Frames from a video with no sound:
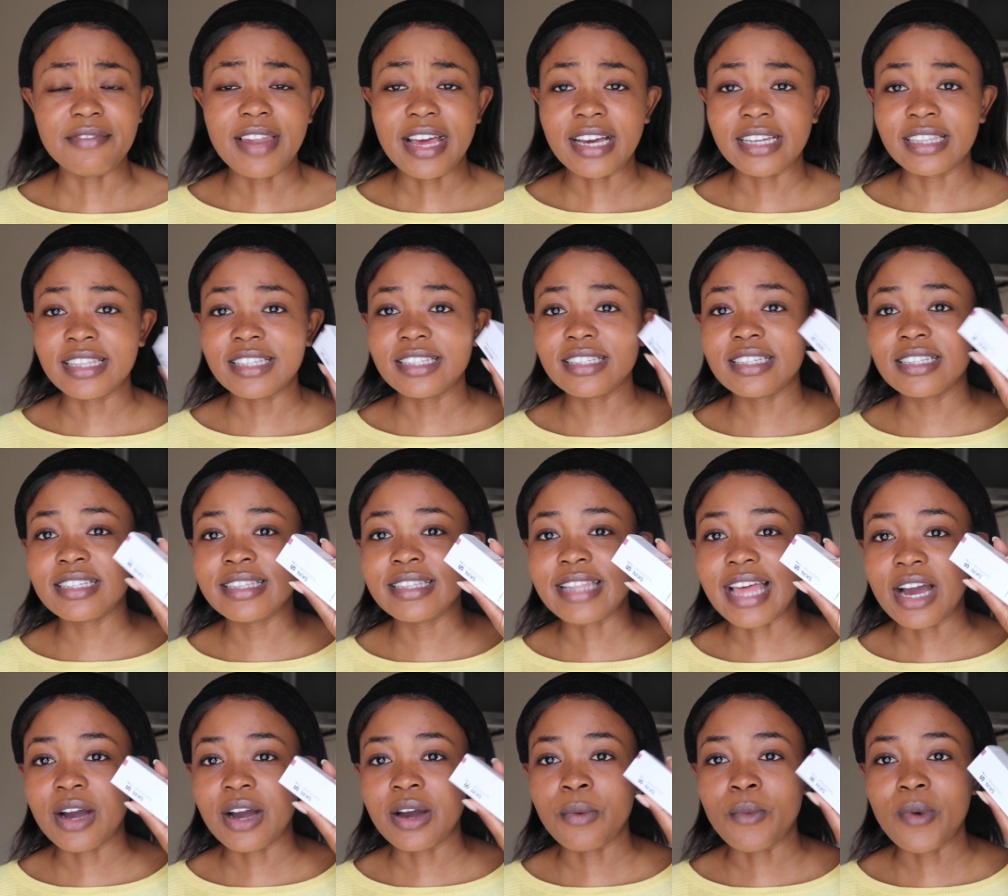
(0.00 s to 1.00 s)
Like, this is
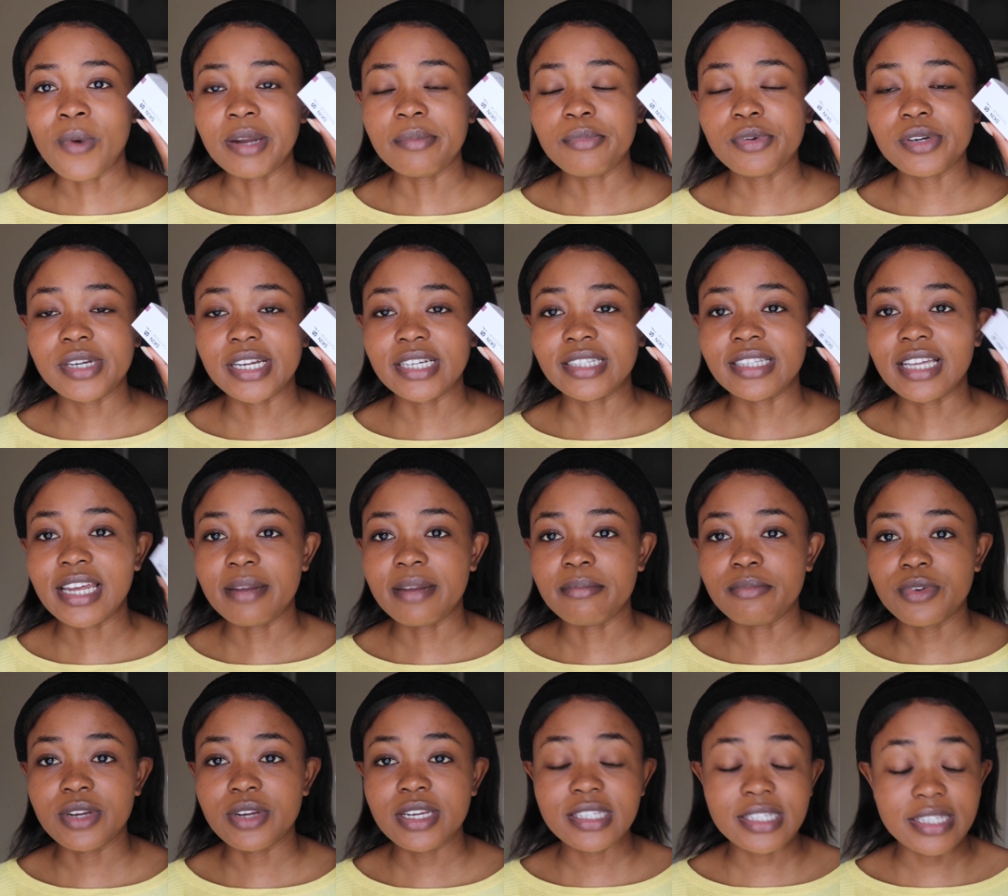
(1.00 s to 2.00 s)
like one product that I'm
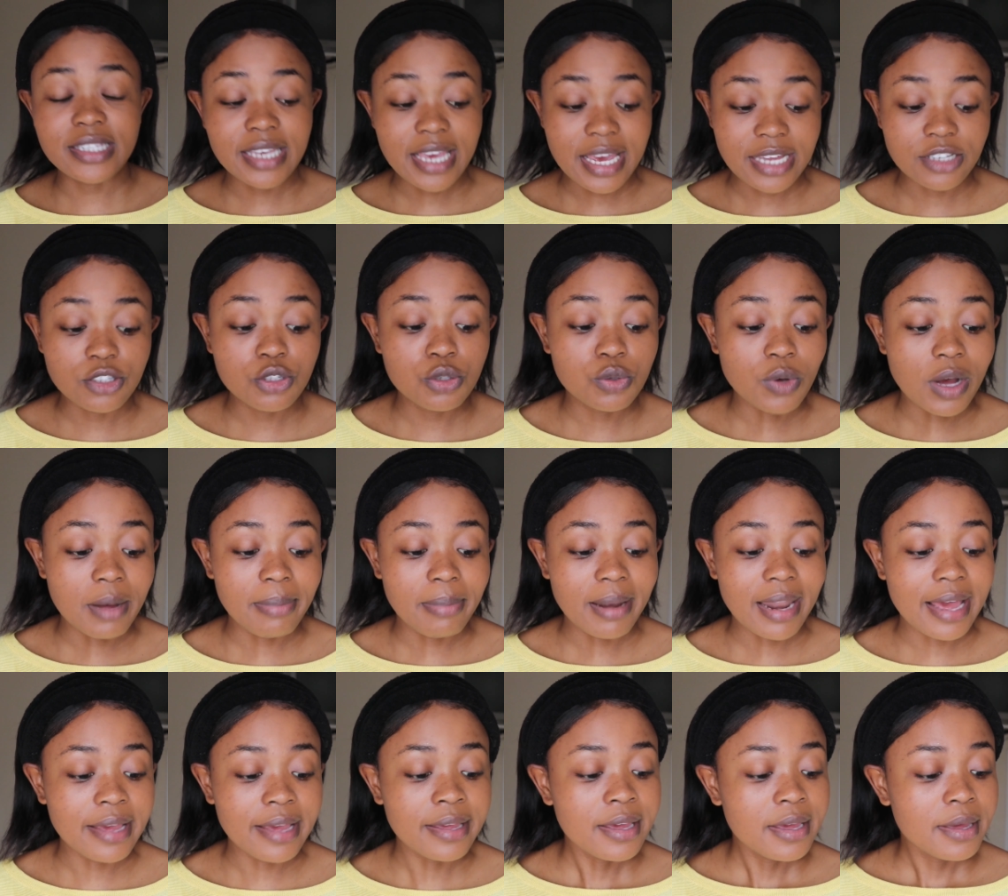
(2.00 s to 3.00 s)
really scared to
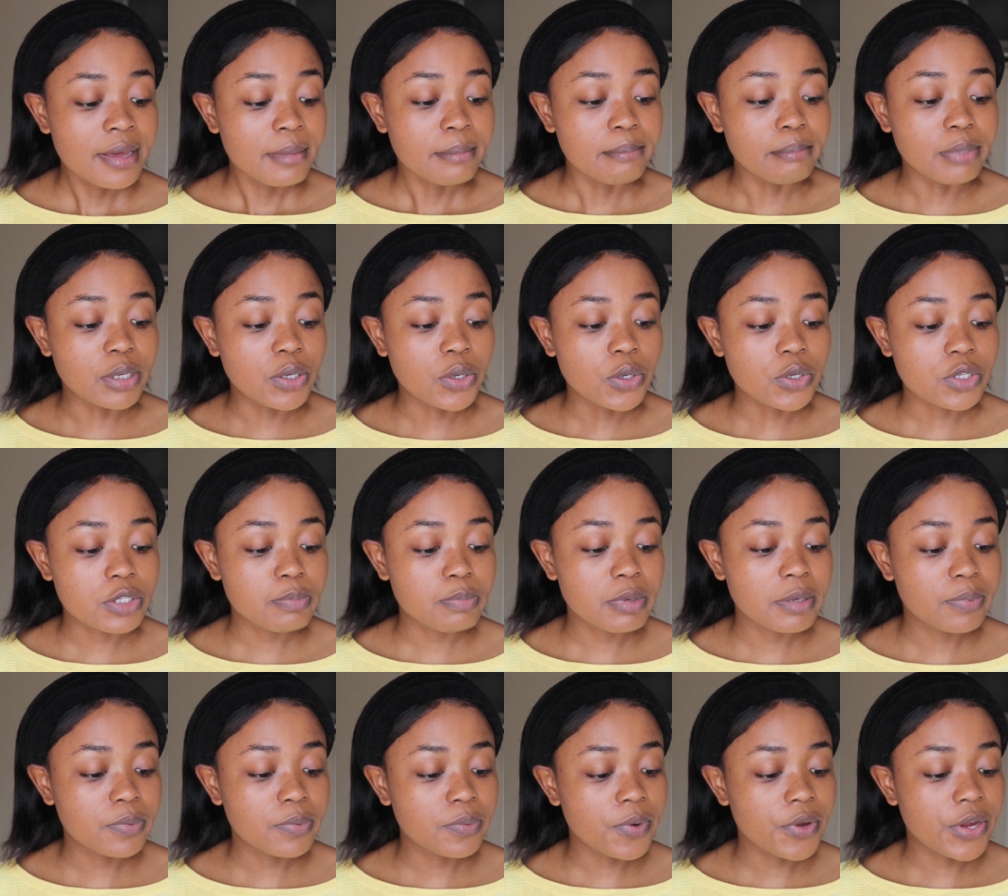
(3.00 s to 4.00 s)
apply, because
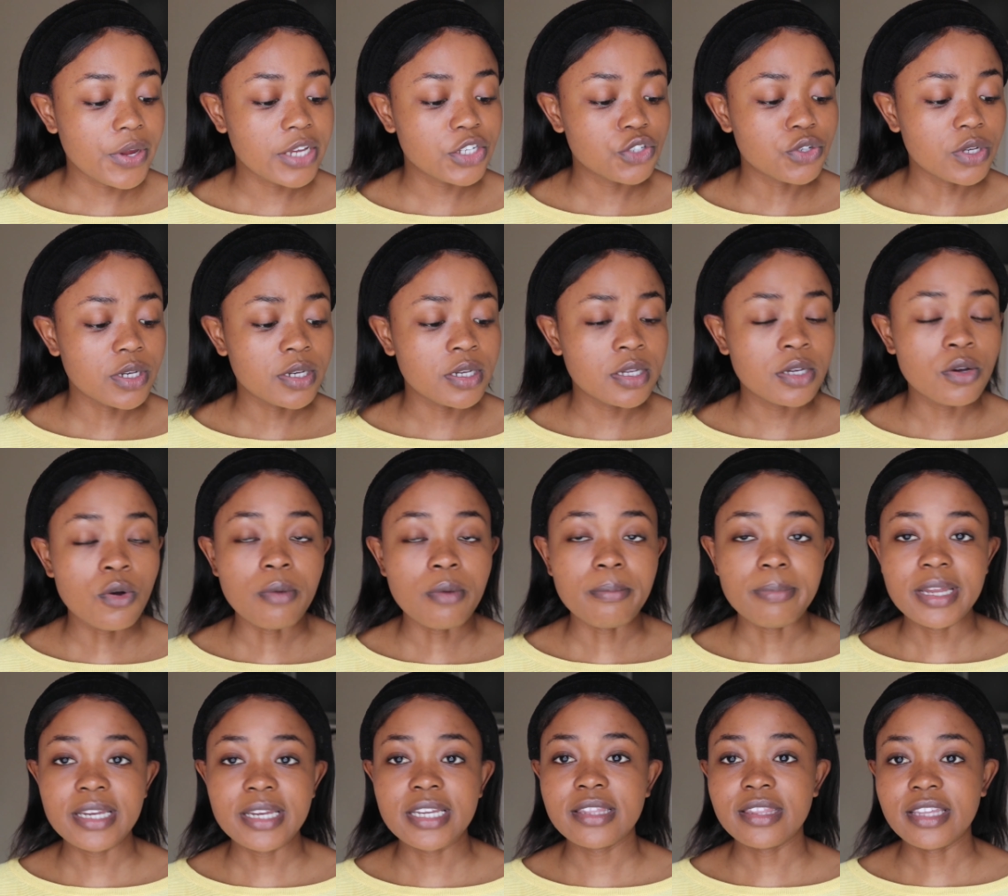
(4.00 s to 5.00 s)
people were actually
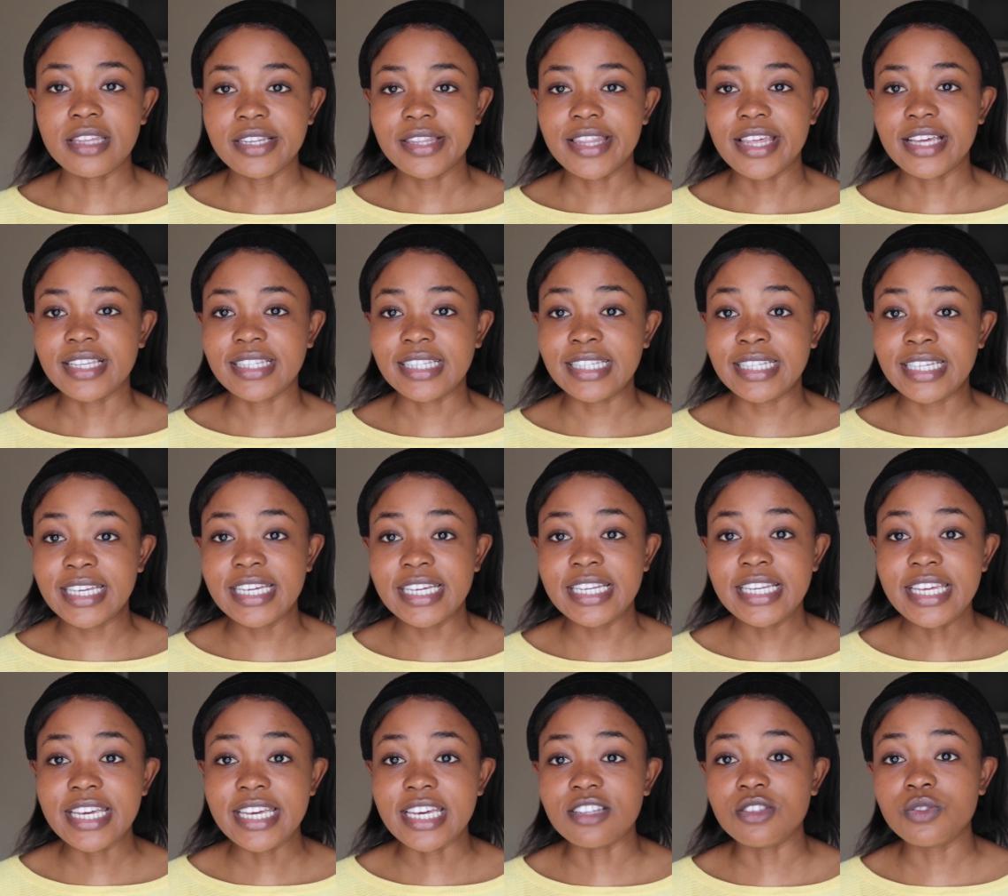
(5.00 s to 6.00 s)
complaining that their skin
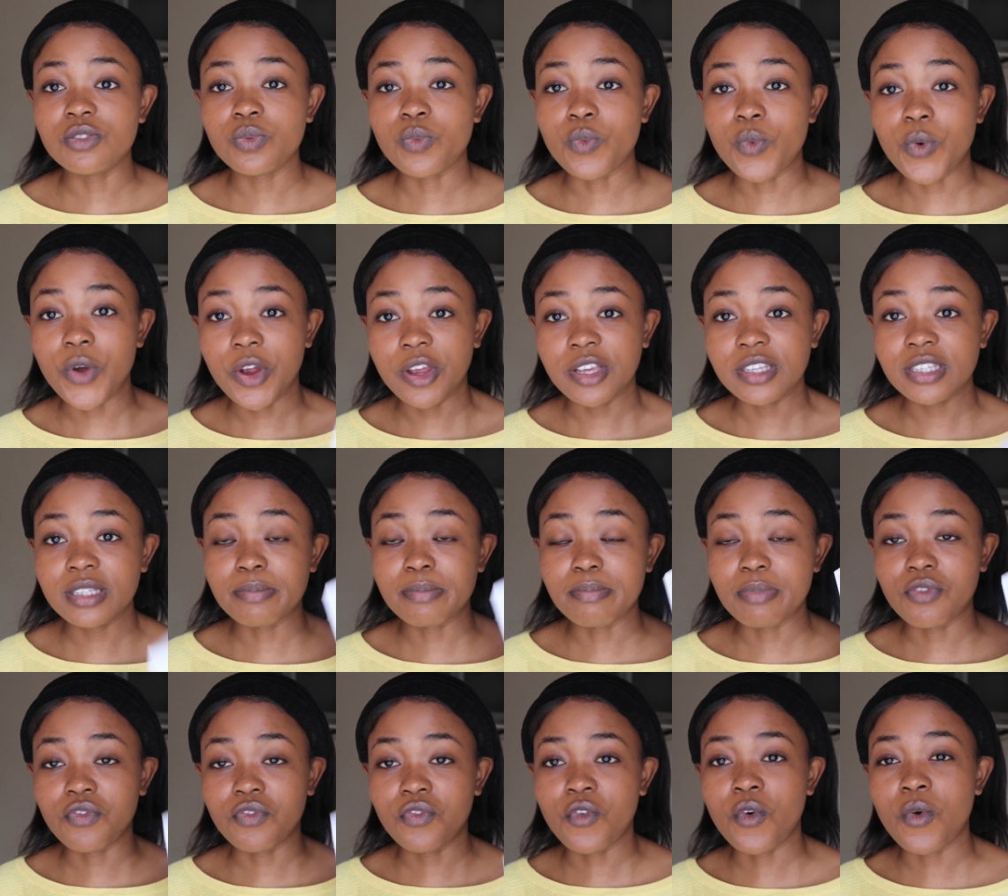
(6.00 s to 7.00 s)
gets worse
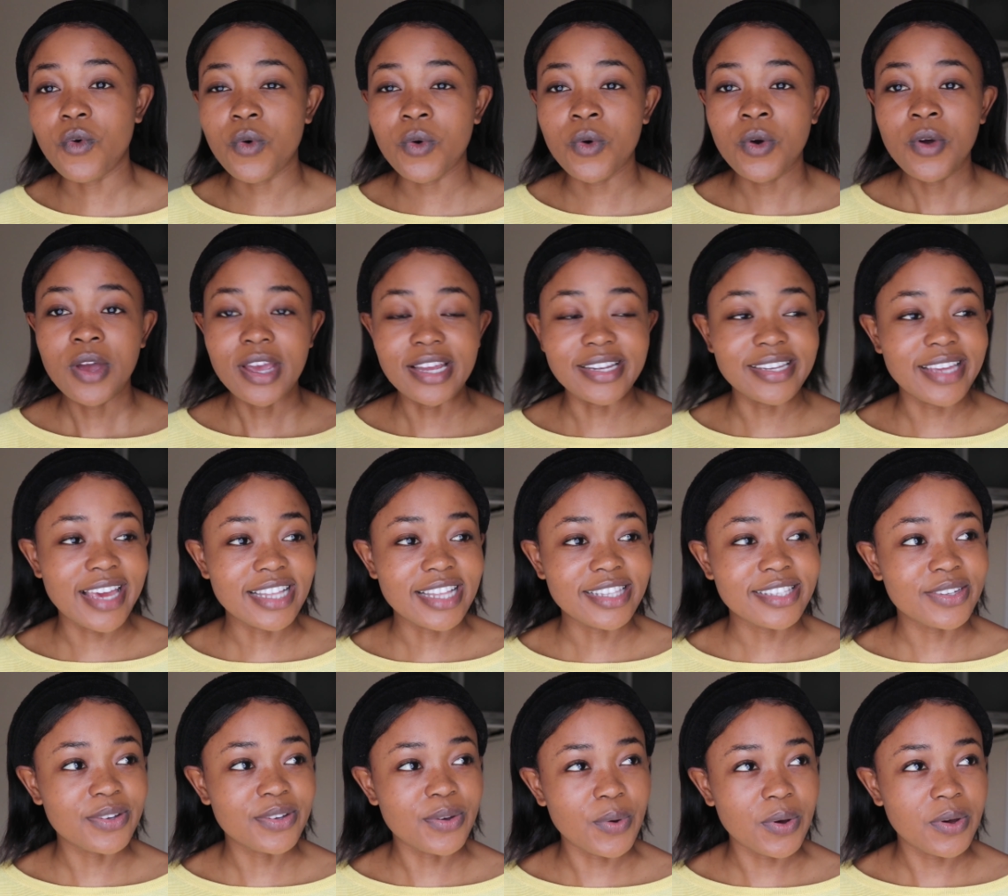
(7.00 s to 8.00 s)
before it gets